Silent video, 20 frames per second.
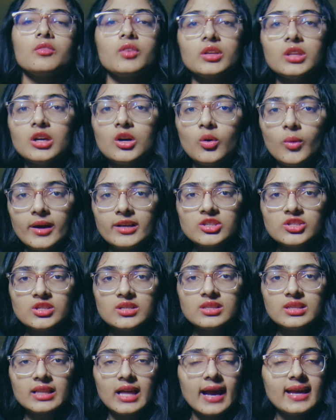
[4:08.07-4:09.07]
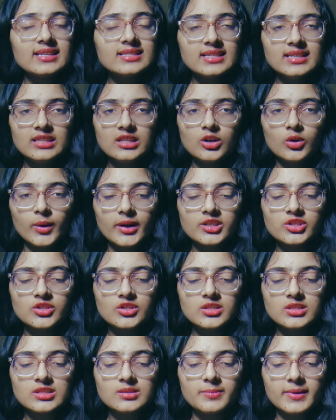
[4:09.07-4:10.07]
For the question, I see the
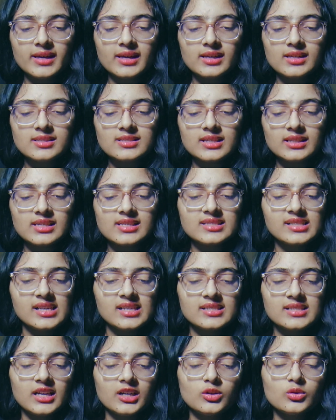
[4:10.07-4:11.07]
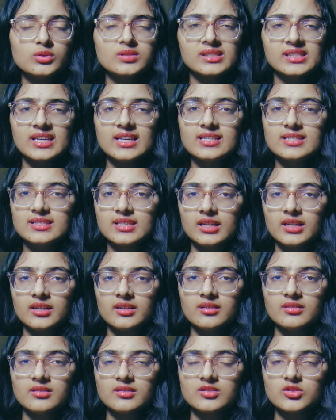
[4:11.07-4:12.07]
questions because it is easier to see
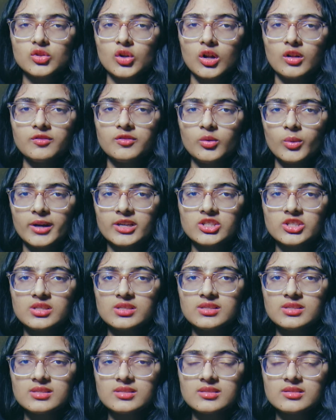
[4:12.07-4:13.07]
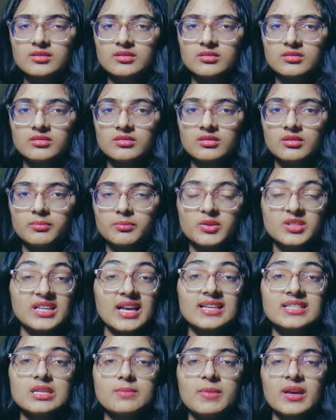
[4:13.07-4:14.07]
sir solve questions,
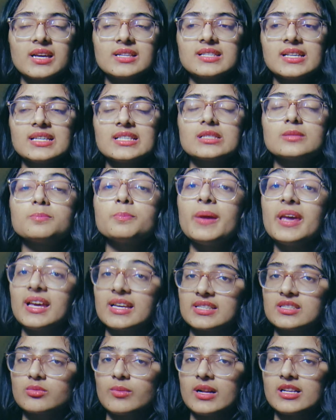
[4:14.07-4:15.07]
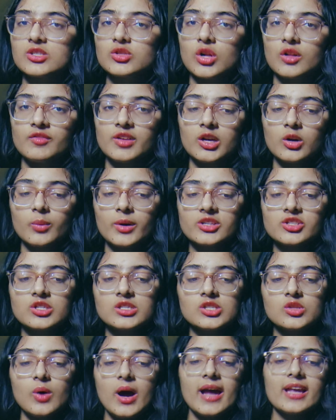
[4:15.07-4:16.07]
precisely because he speaks while solving
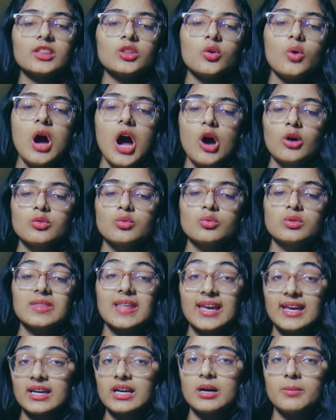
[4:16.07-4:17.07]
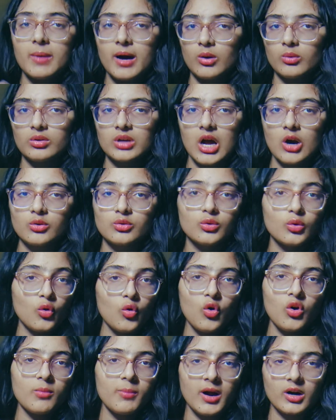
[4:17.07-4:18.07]
questions, so I know how to think about, how to
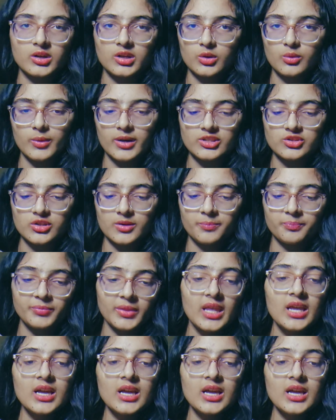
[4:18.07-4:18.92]
go about a question.